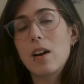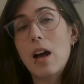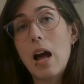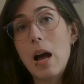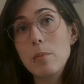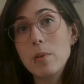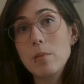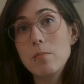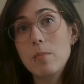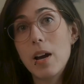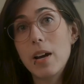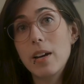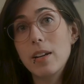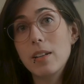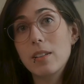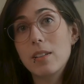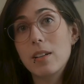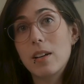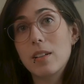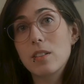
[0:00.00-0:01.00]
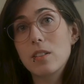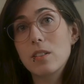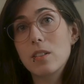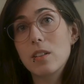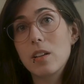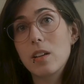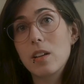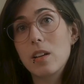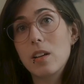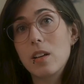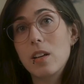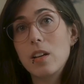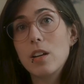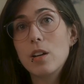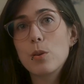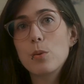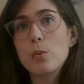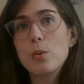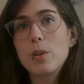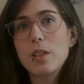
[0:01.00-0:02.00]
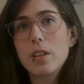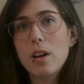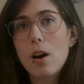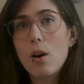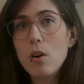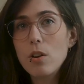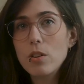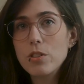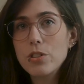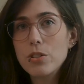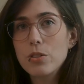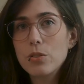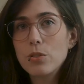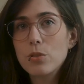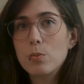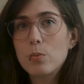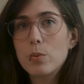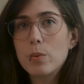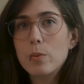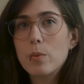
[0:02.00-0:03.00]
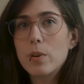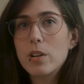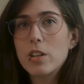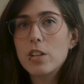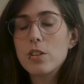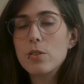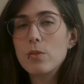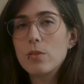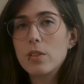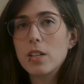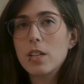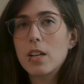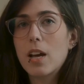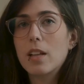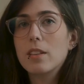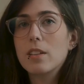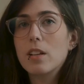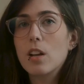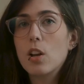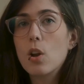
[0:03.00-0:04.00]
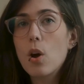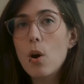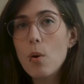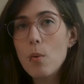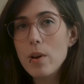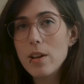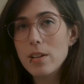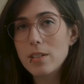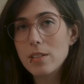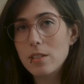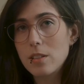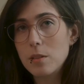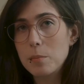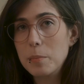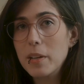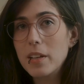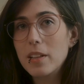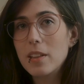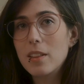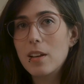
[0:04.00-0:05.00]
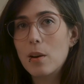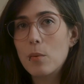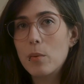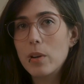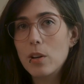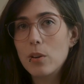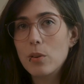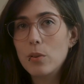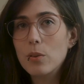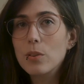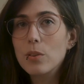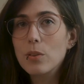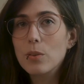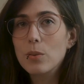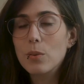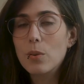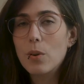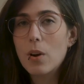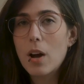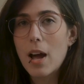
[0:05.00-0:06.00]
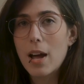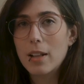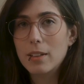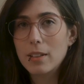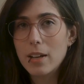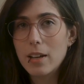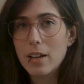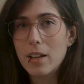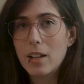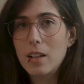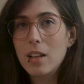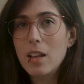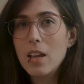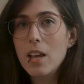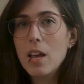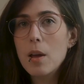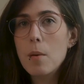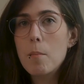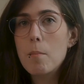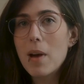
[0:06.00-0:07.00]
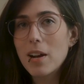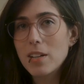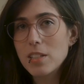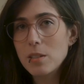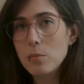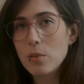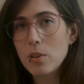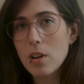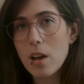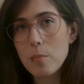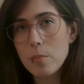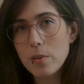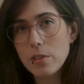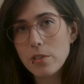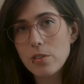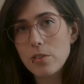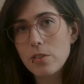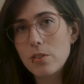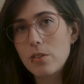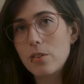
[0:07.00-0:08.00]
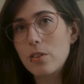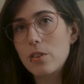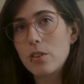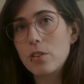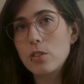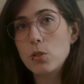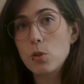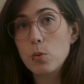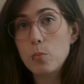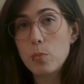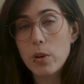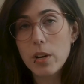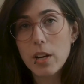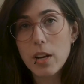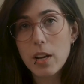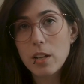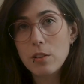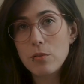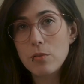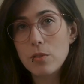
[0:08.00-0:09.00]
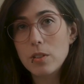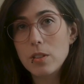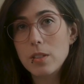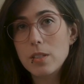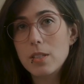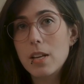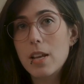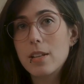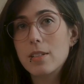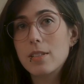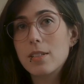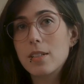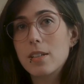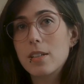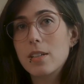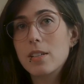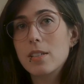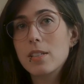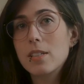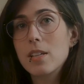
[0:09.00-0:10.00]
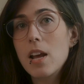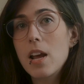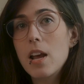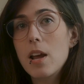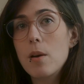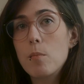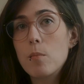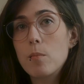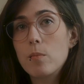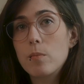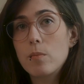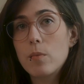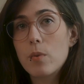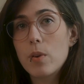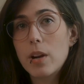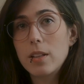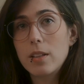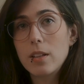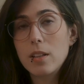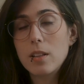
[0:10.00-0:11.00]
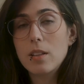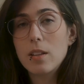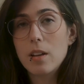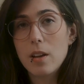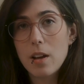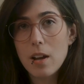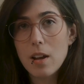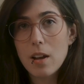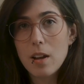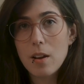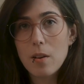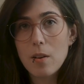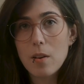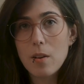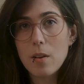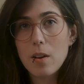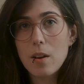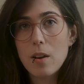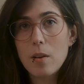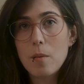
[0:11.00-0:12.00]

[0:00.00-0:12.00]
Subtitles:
Have in mind that here during the whole shoot we were shooting at the lowest speed that we could do handheld, maximum aperture 2.8 for these lenses, rating the